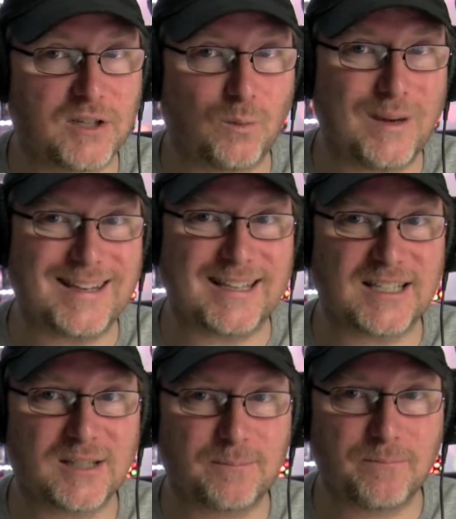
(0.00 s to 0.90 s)

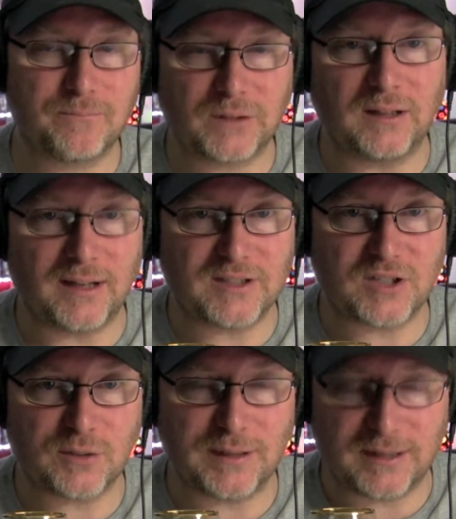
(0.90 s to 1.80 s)
sweetness, lots of
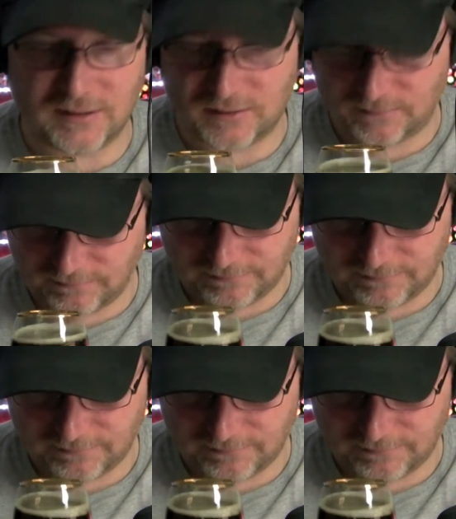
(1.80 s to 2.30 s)
sweetness.